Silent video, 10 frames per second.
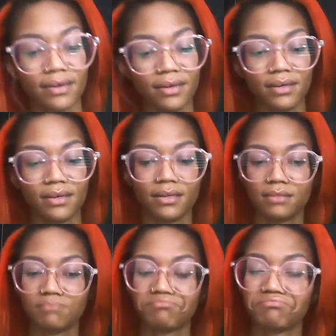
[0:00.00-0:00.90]
And,
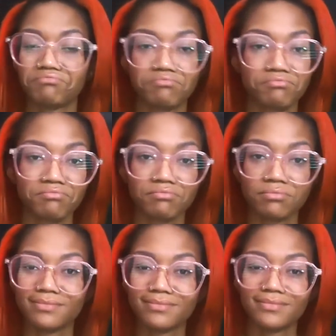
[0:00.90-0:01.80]

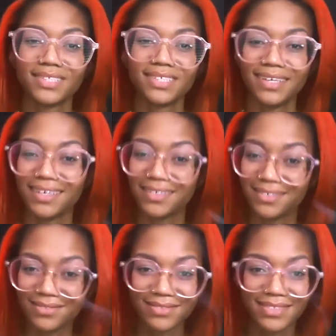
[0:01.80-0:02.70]
you know,
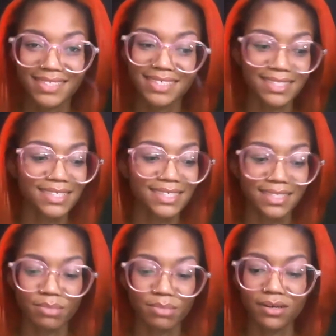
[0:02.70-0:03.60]
just
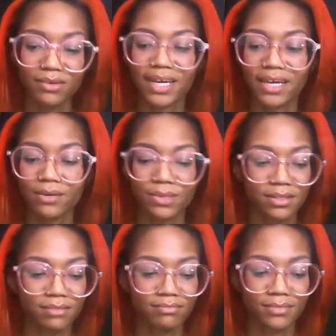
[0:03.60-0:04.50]
just being okay
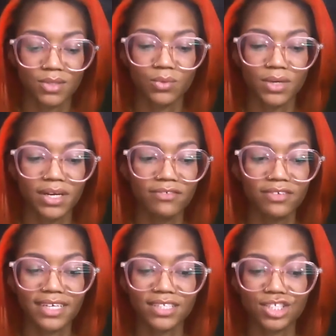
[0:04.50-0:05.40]
with whatever
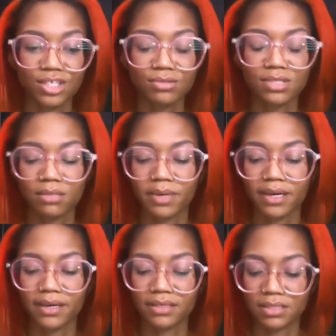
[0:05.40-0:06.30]
that shows up
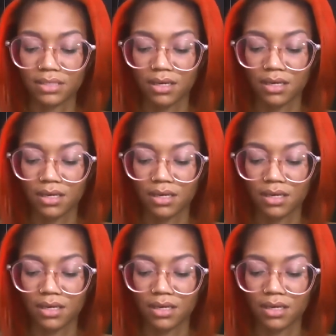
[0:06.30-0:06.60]
as.